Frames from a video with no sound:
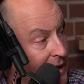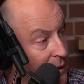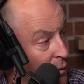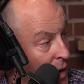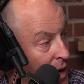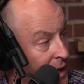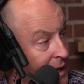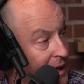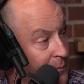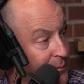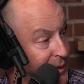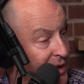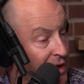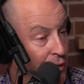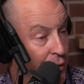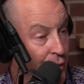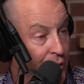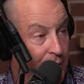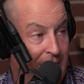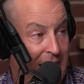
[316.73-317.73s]
wanting a big
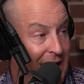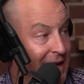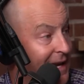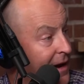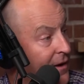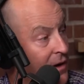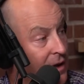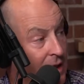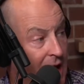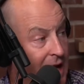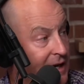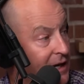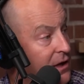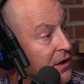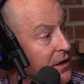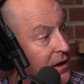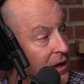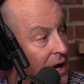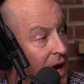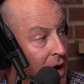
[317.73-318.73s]
quarterback. Carolina
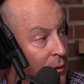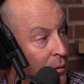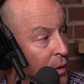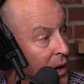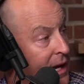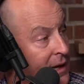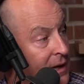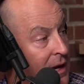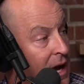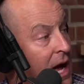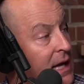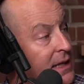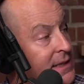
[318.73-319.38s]
could have gone, went and gotten